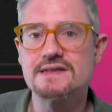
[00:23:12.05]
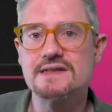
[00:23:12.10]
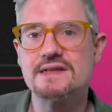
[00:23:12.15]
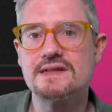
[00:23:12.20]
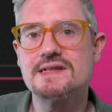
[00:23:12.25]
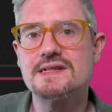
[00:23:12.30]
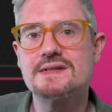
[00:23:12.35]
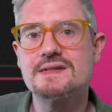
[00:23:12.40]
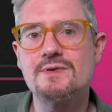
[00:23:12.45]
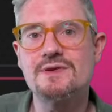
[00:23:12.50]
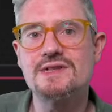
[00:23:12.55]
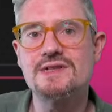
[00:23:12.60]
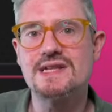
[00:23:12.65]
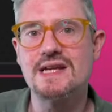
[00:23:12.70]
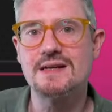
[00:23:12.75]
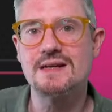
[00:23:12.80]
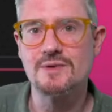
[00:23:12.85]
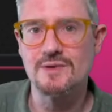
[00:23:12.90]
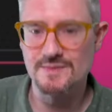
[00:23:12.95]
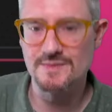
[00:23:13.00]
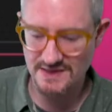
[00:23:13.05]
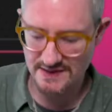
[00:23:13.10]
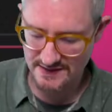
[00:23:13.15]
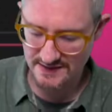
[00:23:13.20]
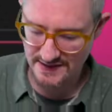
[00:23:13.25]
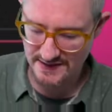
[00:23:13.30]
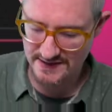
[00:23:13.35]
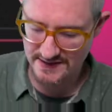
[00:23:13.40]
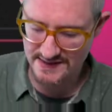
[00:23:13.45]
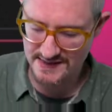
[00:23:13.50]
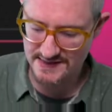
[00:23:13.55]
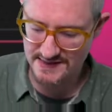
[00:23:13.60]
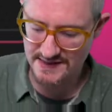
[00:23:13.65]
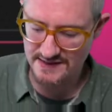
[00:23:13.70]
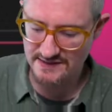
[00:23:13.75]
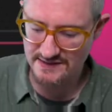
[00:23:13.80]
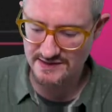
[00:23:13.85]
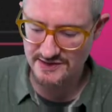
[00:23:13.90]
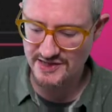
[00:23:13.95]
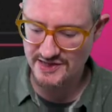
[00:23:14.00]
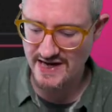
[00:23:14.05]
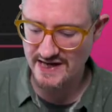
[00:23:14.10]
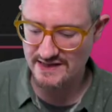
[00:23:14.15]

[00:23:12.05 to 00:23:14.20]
So this is what the teleprompter does. So this is, you can